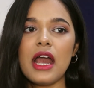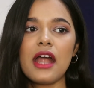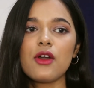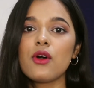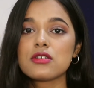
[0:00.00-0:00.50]

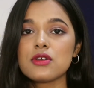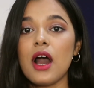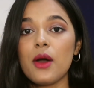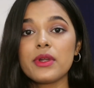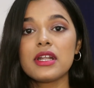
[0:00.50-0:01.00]
and also
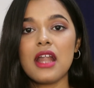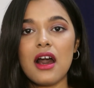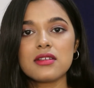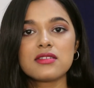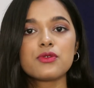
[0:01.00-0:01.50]
how it
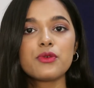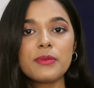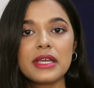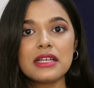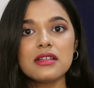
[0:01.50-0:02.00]
lasts through
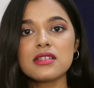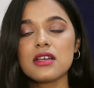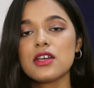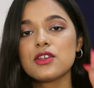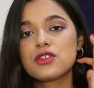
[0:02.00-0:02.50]
meals.
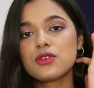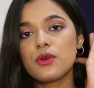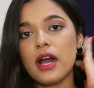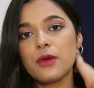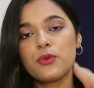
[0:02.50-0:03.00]

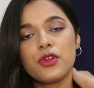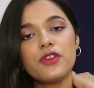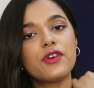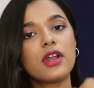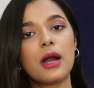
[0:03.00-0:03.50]
So I wore it
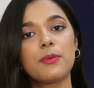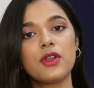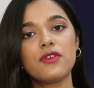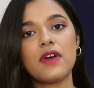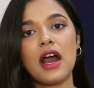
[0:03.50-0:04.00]
for a couple
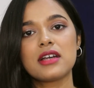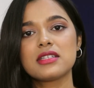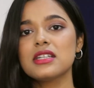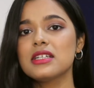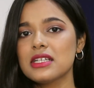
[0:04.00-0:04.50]
of hours
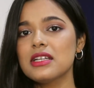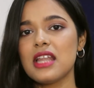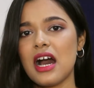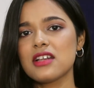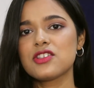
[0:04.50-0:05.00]
and it did
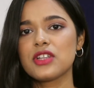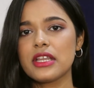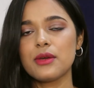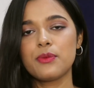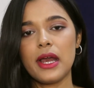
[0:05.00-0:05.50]
last
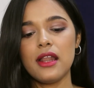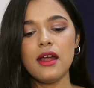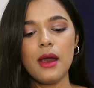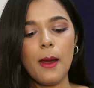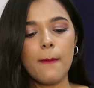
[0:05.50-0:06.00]
really well,
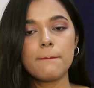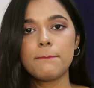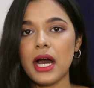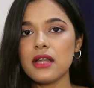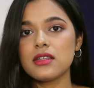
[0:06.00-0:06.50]

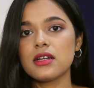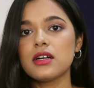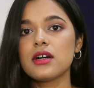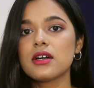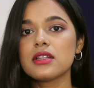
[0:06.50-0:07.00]
but
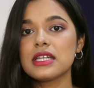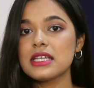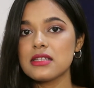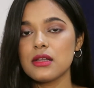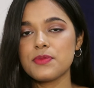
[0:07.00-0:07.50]

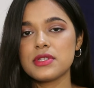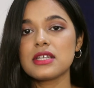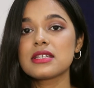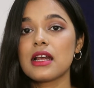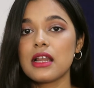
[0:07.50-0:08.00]
these
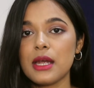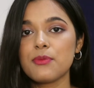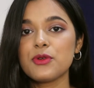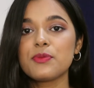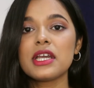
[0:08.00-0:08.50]
lipsticks
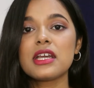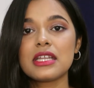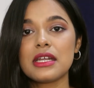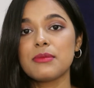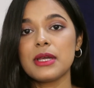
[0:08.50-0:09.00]
claim to be
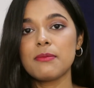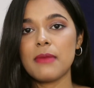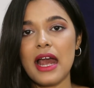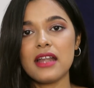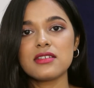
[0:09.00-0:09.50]
creamy
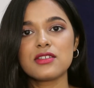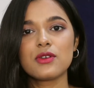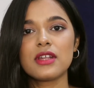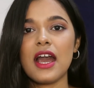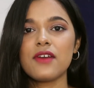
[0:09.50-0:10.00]
matte,
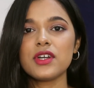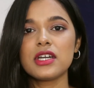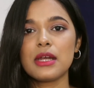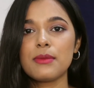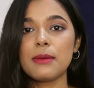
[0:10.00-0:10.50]
so they have a
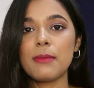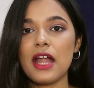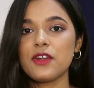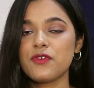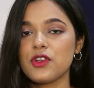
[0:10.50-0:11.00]
creamy
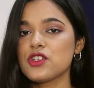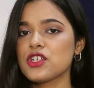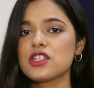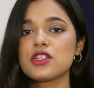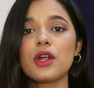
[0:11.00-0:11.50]
matte finish.
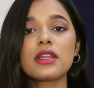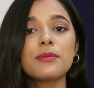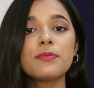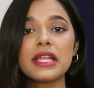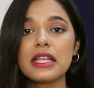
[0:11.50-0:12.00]
It's not
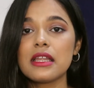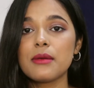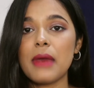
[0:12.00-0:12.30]
completely